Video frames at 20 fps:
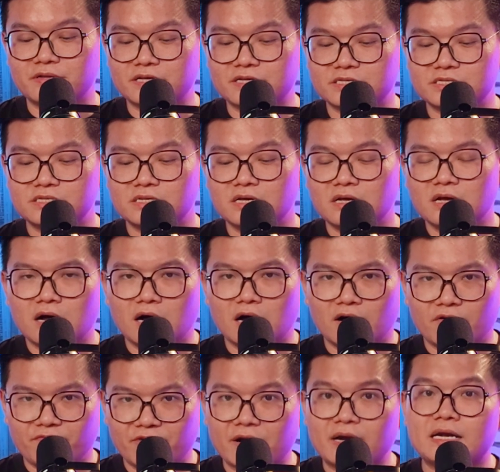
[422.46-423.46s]
this
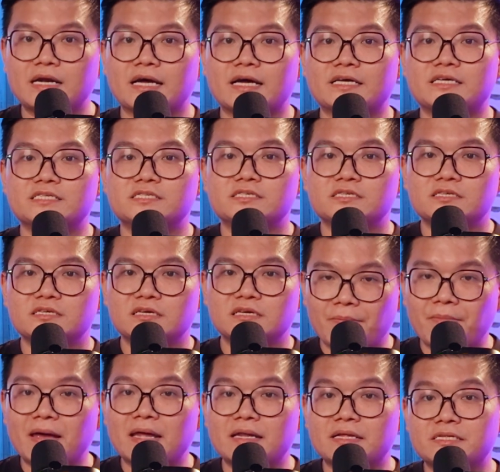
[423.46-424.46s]
very nice
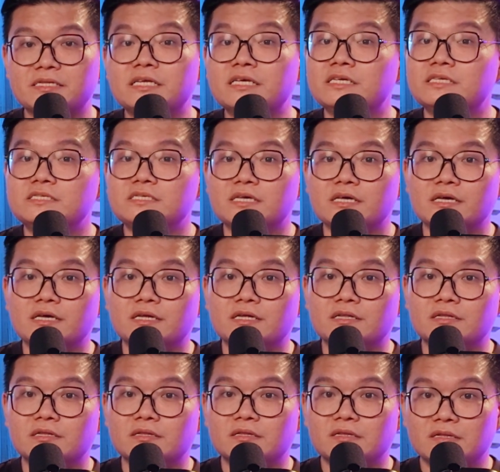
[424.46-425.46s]
amenities
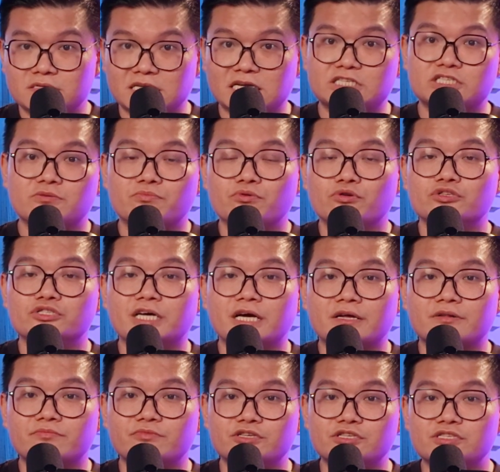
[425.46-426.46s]
in such a
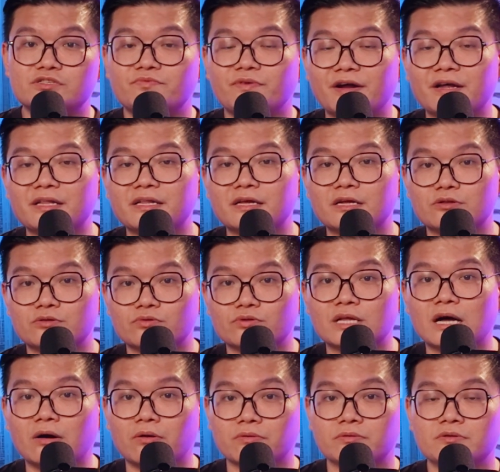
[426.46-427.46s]
project which is very near to town.